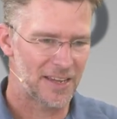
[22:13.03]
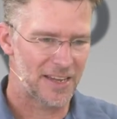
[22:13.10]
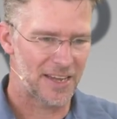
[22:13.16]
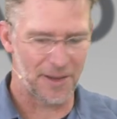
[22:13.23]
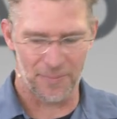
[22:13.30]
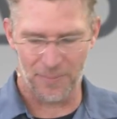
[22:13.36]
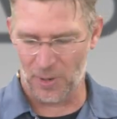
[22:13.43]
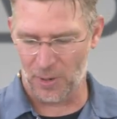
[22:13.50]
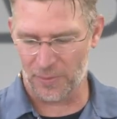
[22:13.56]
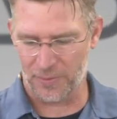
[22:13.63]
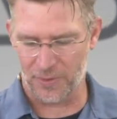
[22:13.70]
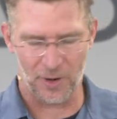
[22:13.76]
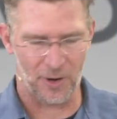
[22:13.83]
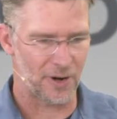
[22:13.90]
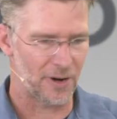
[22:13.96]
and both
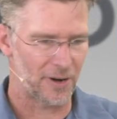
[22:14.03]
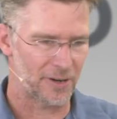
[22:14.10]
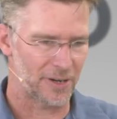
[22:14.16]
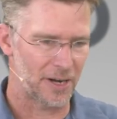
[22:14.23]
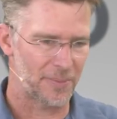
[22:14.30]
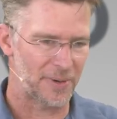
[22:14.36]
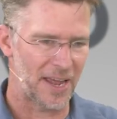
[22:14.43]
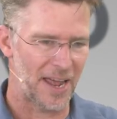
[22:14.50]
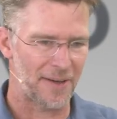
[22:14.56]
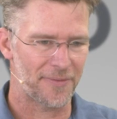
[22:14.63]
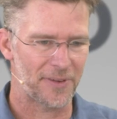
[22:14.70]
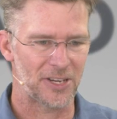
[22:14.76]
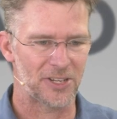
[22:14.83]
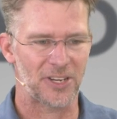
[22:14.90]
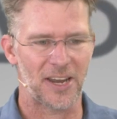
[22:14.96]
are going to be 1/2
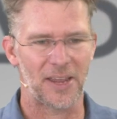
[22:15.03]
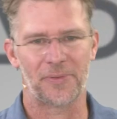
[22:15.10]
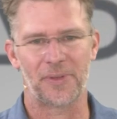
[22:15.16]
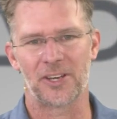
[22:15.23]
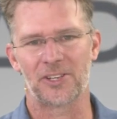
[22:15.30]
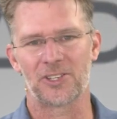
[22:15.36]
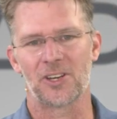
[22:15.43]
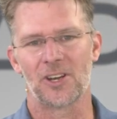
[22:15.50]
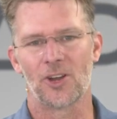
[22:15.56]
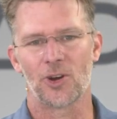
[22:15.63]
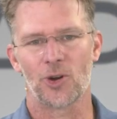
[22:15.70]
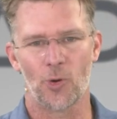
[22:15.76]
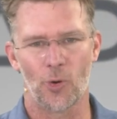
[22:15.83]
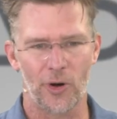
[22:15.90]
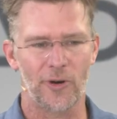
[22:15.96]
inch, 1/8 inch,
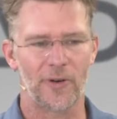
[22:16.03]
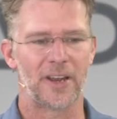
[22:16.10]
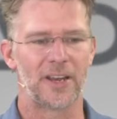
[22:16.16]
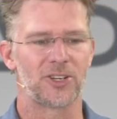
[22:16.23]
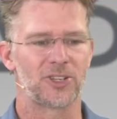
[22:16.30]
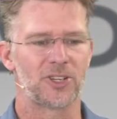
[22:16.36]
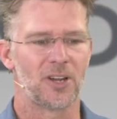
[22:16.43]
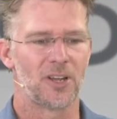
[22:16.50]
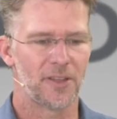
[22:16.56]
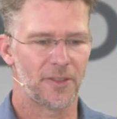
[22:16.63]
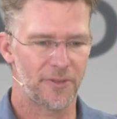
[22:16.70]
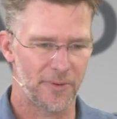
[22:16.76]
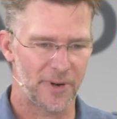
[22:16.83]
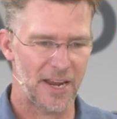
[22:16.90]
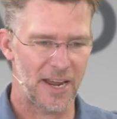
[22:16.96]
1/4 inch,
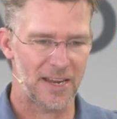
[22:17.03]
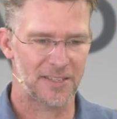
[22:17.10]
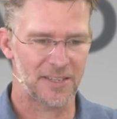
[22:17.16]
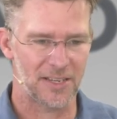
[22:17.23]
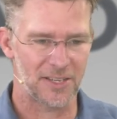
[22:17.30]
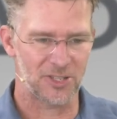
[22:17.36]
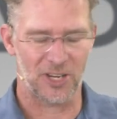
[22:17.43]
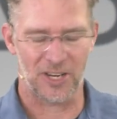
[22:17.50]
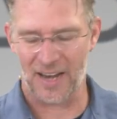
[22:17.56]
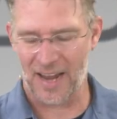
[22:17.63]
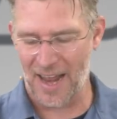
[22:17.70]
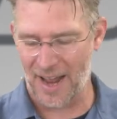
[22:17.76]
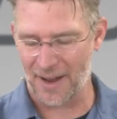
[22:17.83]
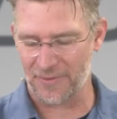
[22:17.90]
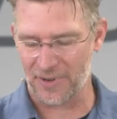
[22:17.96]
3/8 inch, and
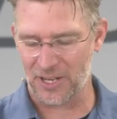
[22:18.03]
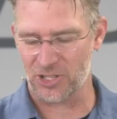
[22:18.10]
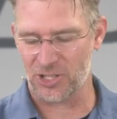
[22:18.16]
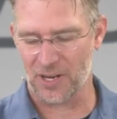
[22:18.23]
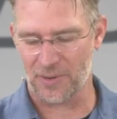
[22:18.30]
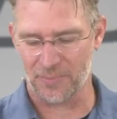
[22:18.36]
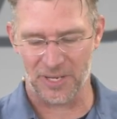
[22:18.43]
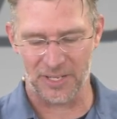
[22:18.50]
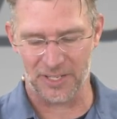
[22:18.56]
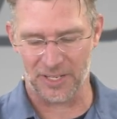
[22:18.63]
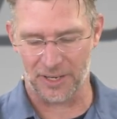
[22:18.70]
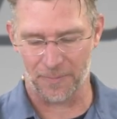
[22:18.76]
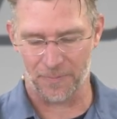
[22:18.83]
1/2 inch MPT.